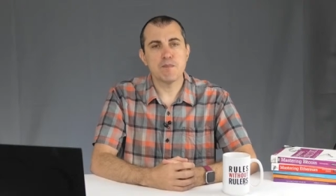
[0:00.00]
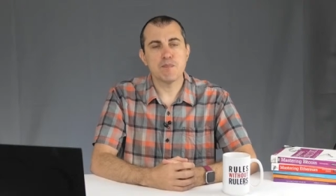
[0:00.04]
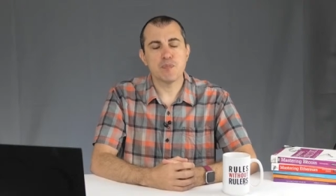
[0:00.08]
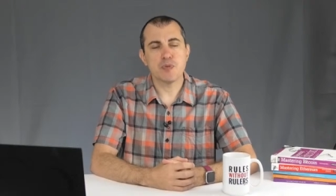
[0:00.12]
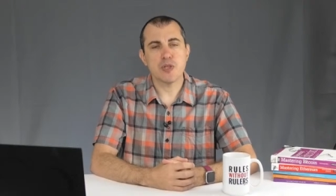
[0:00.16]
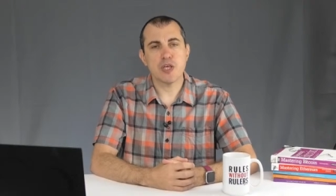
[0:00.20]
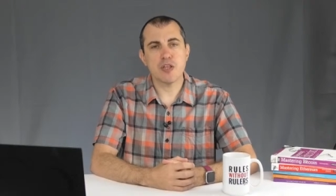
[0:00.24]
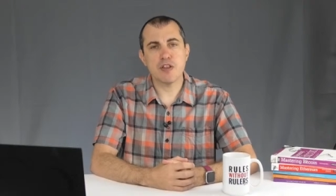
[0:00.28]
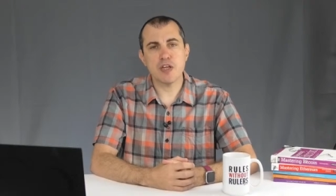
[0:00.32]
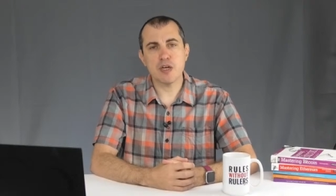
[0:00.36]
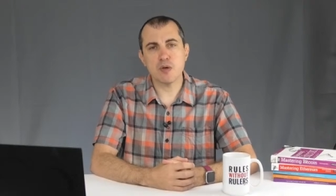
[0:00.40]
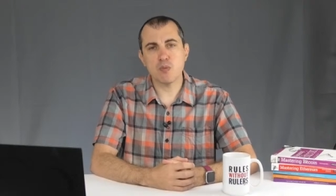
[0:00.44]

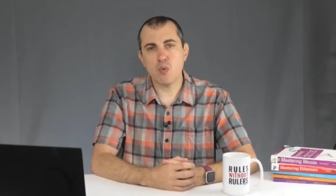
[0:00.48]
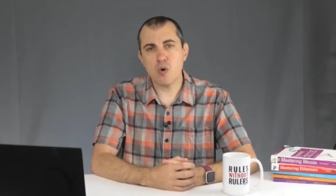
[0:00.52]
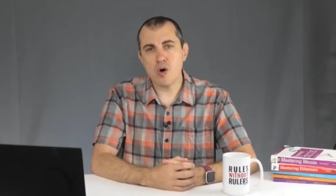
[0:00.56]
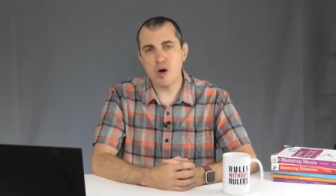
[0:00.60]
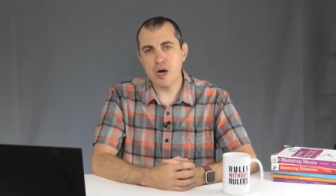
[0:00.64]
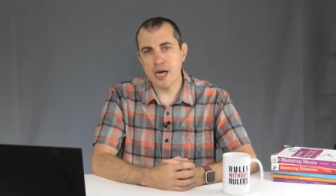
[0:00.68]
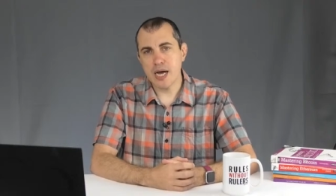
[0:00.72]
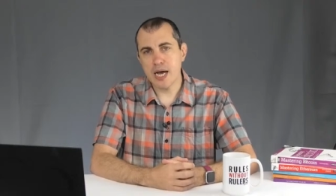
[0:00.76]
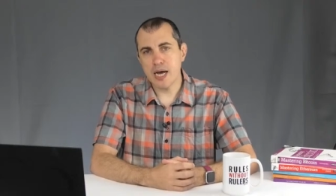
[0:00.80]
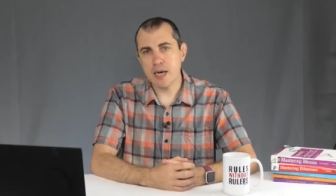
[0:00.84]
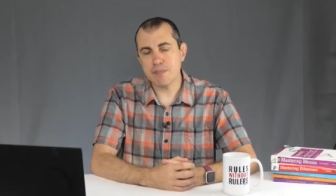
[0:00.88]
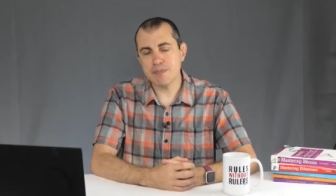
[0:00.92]
then
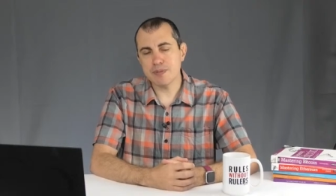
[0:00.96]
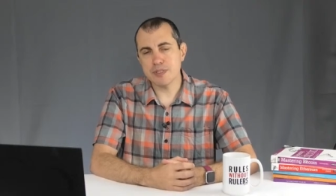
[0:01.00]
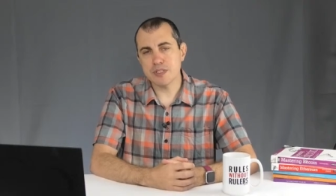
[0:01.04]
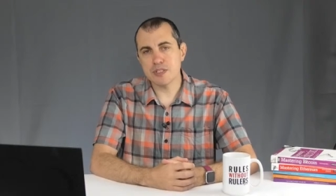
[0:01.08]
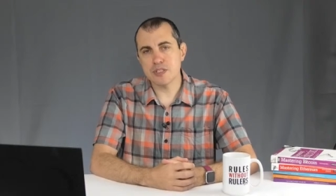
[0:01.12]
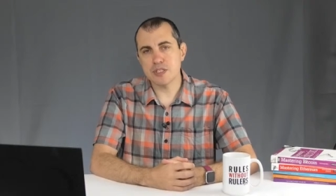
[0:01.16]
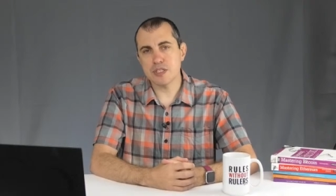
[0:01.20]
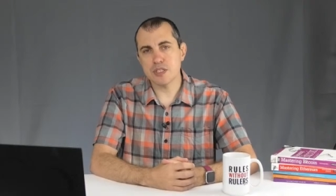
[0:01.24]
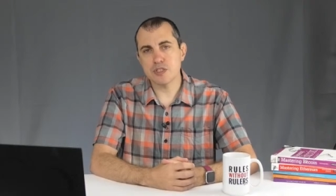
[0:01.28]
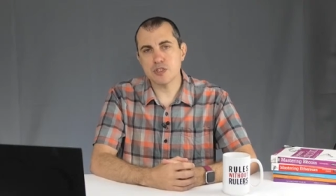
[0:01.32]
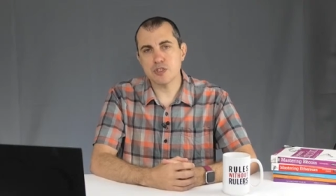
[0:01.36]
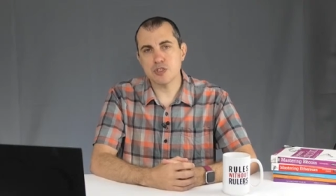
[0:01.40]
what happens
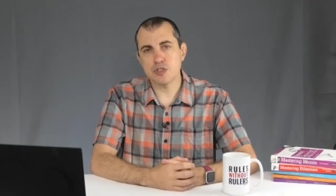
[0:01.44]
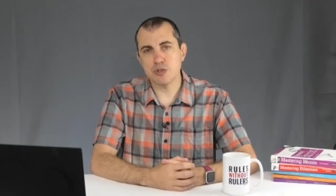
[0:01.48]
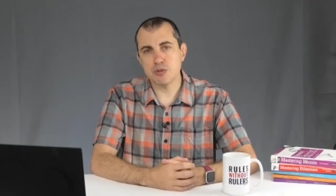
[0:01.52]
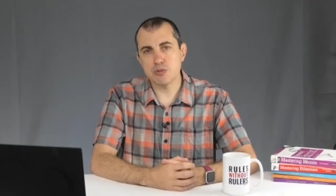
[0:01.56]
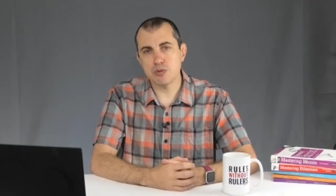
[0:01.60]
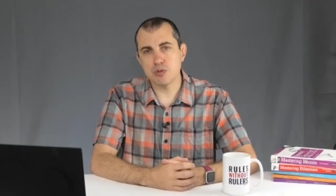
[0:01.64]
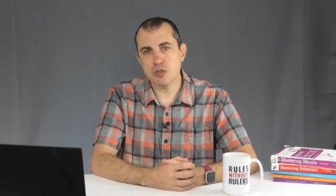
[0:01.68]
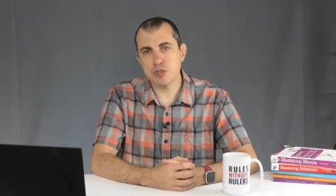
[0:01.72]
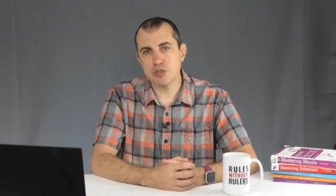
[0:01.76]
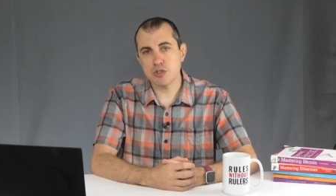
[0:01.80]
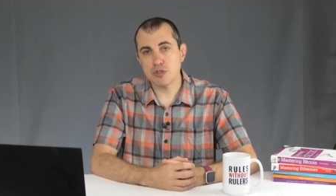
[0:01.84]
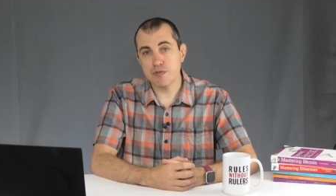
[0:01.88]
is
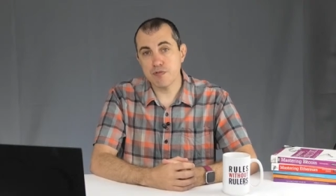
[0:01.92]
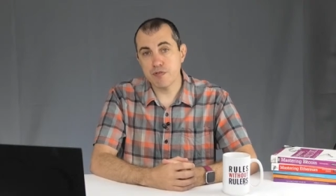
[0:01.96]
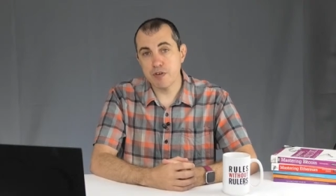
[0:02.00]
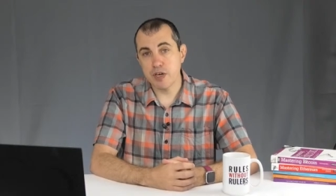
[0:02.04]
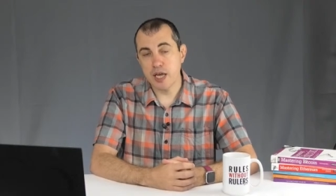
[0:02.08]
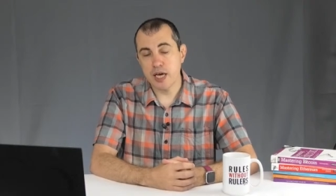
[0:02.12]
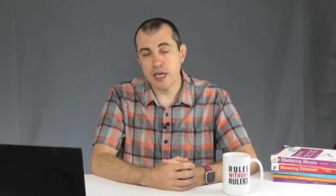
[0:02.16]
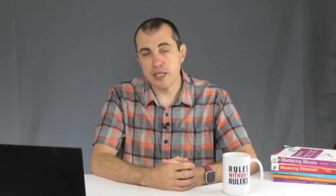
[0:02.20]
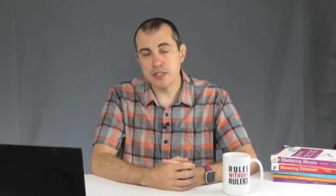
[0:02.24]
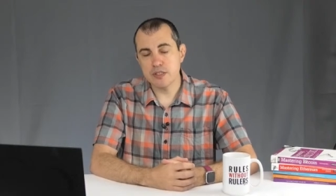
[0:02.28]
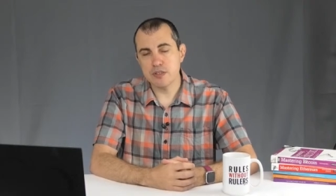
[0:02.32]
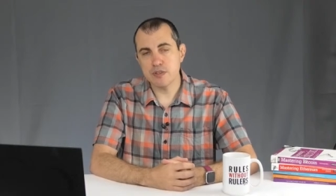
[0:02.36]
users
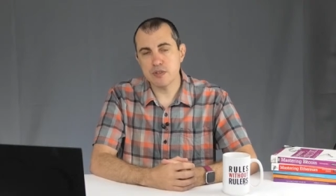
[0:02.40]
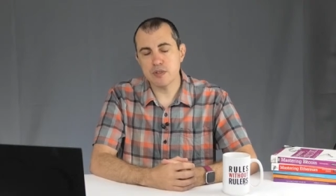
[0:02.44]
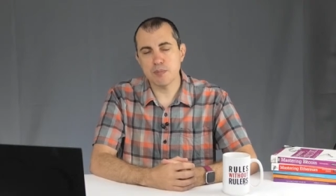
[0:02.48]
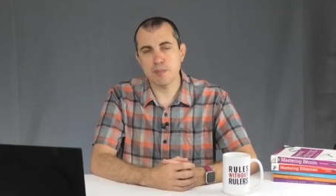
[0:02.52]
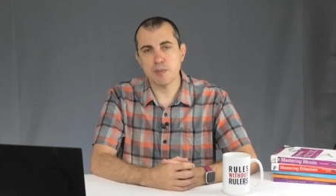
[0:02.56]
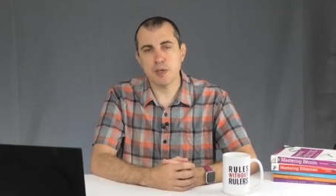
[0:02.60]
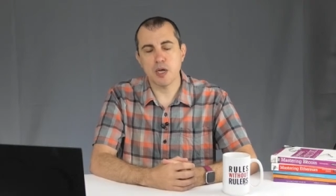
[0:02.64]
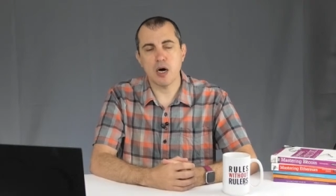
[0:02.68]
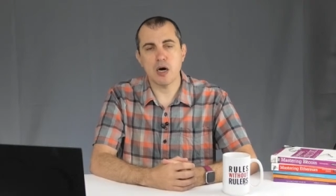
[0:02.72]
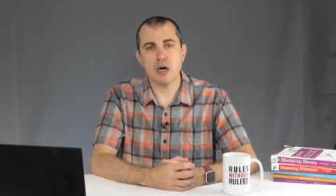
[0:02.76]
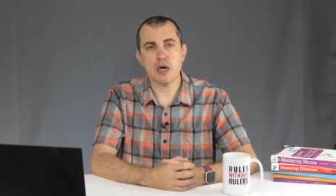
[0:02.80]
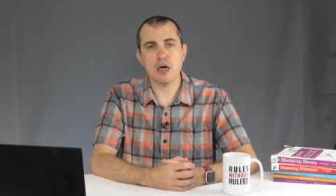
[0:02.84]
flood the
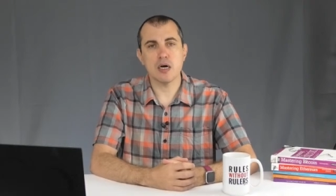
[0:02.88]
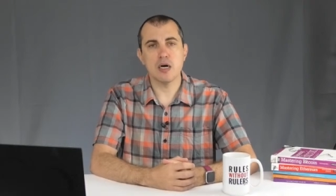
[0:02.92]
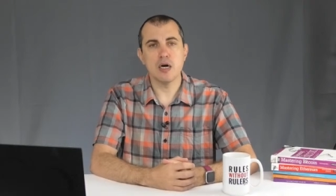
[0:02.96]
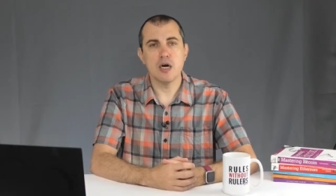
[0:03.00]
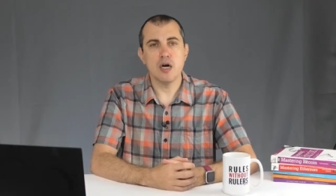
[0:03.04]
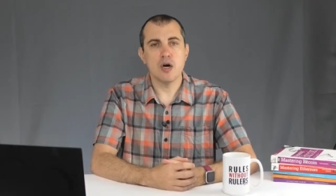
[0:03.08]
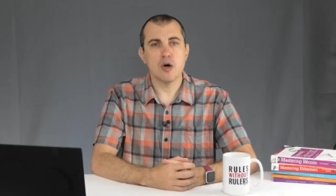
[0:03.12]
block